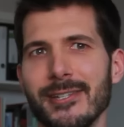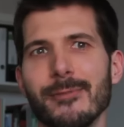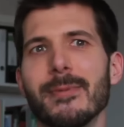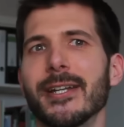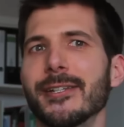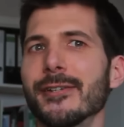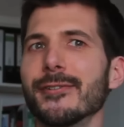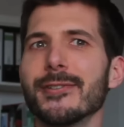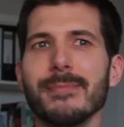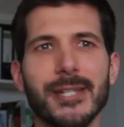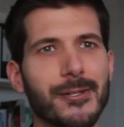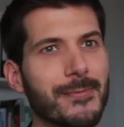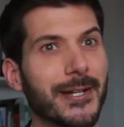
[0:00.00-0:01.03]
nobody knows
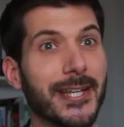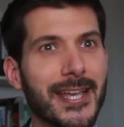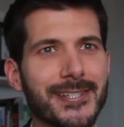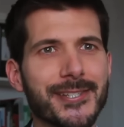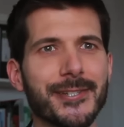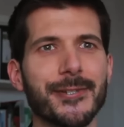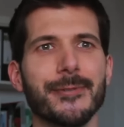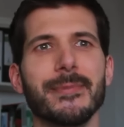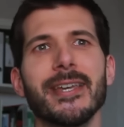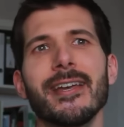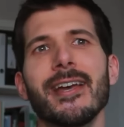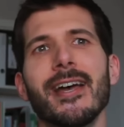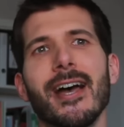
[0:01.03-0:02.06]
me, nobody has to know
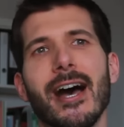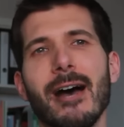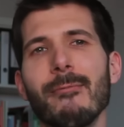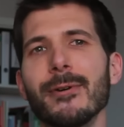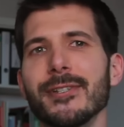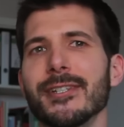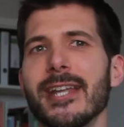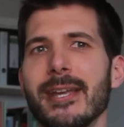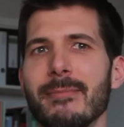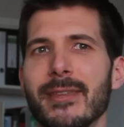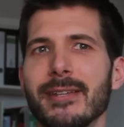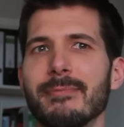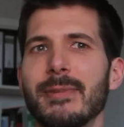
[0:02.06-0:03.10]
me. I want a
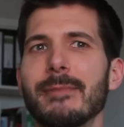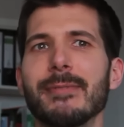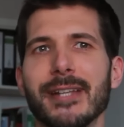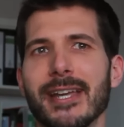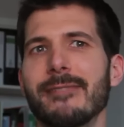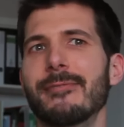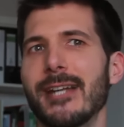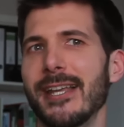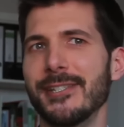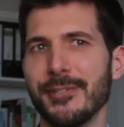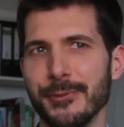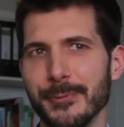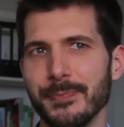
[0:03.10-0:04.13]
name that people can
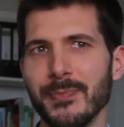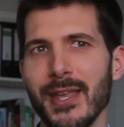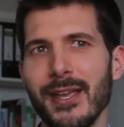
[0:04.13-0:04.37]
relate to.